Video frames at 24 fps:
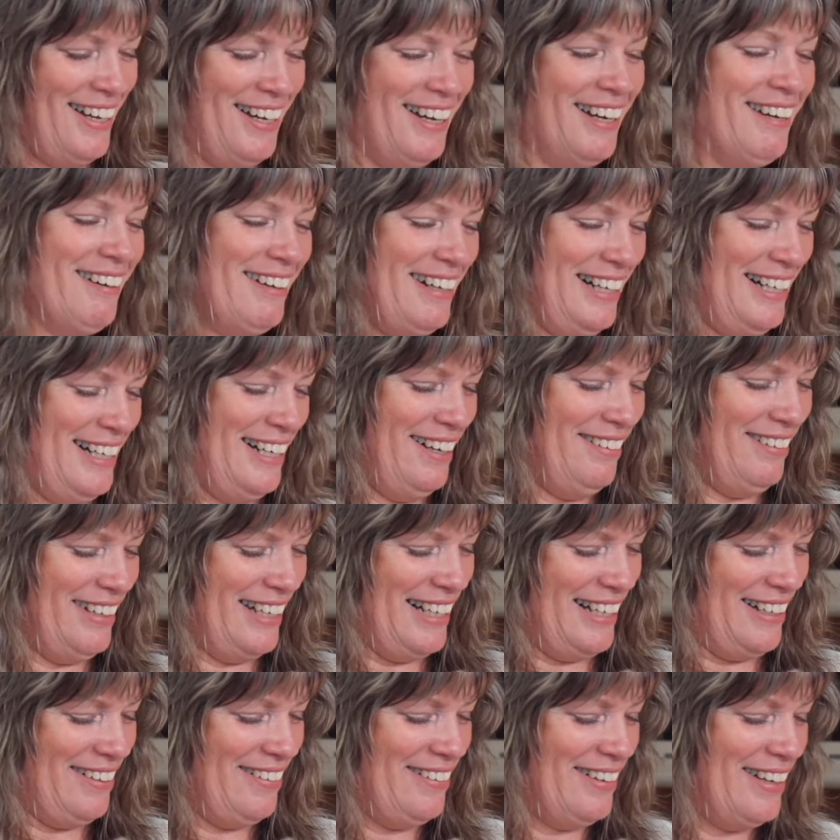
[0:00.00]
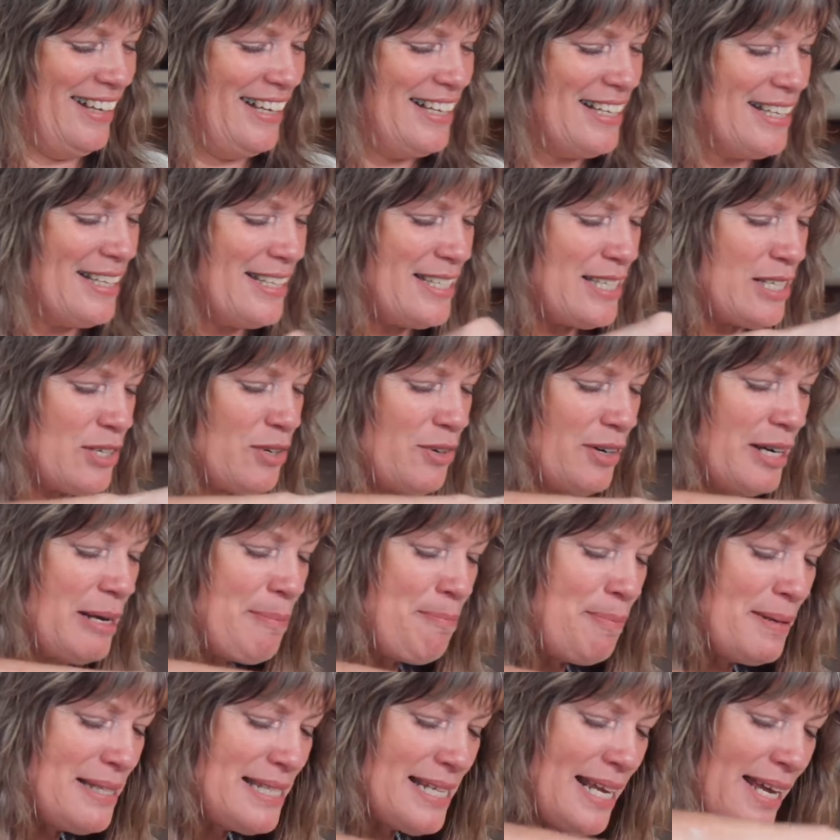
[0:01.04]
All right, here we go.
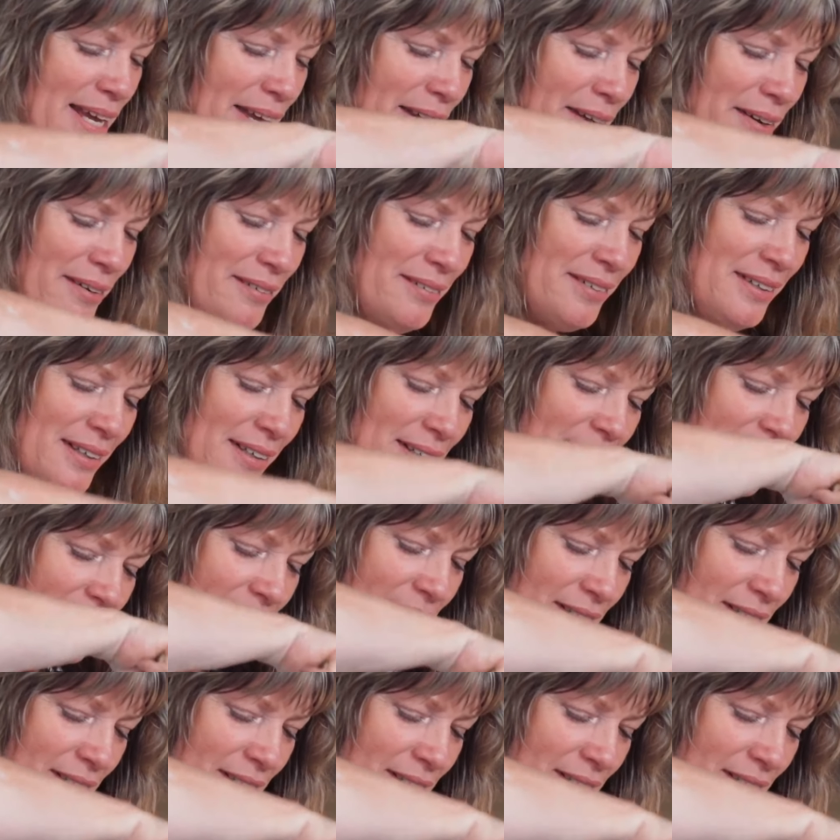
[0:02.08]
Scrape it down.